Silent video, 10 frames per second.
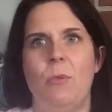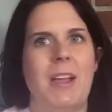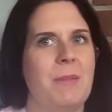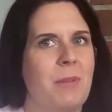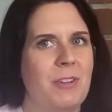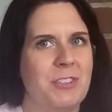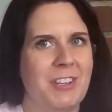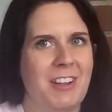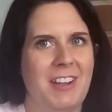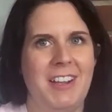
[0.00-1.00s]
weighing pros
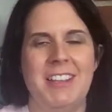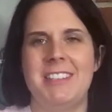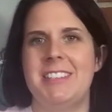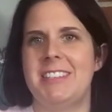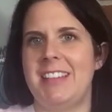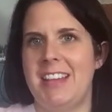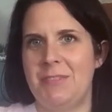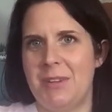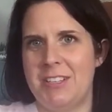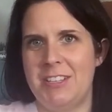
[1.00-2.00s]
and cons,
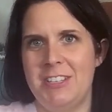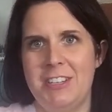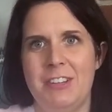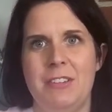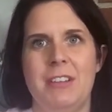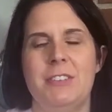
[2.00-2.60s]
deciding what to do.